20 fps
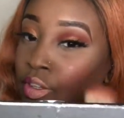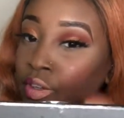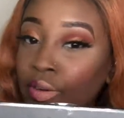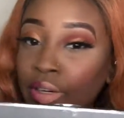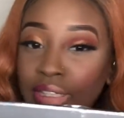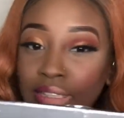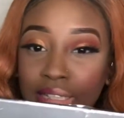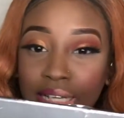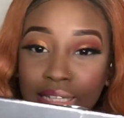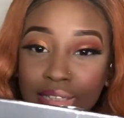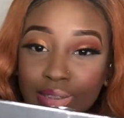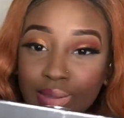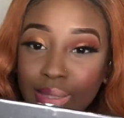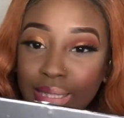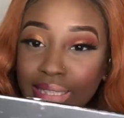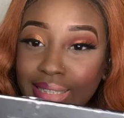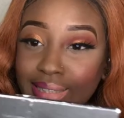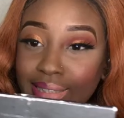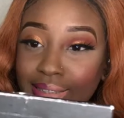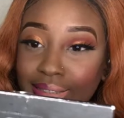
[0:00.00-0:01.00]
when you start
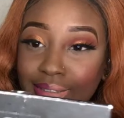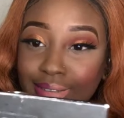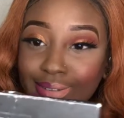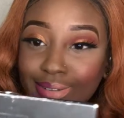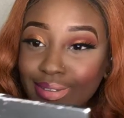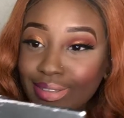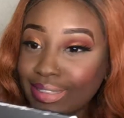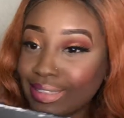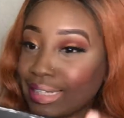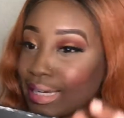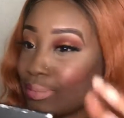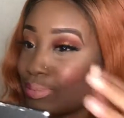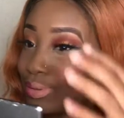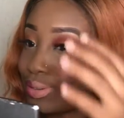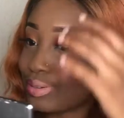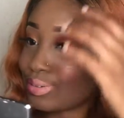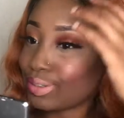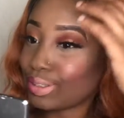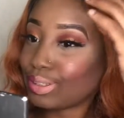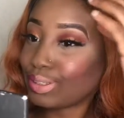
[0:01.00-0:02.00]
sweating, only the apples
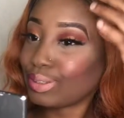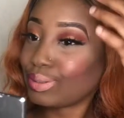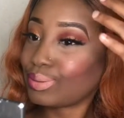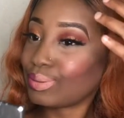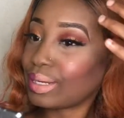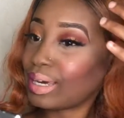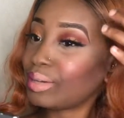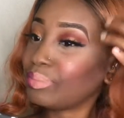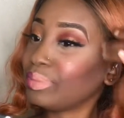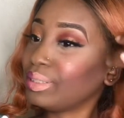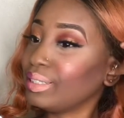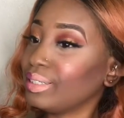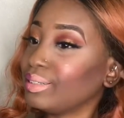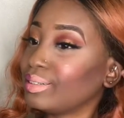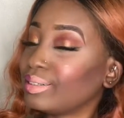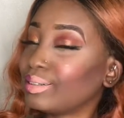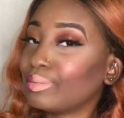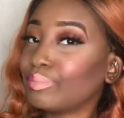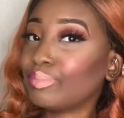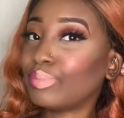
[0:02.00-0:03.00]
of your cheek will now be
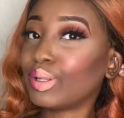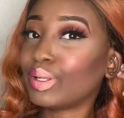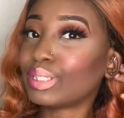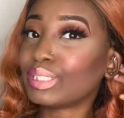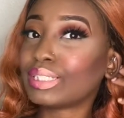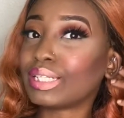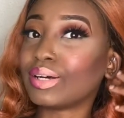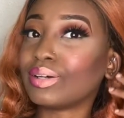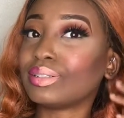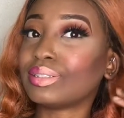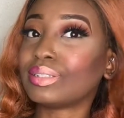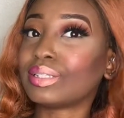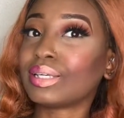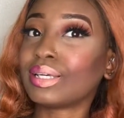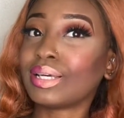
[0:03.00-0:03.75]
blushed out.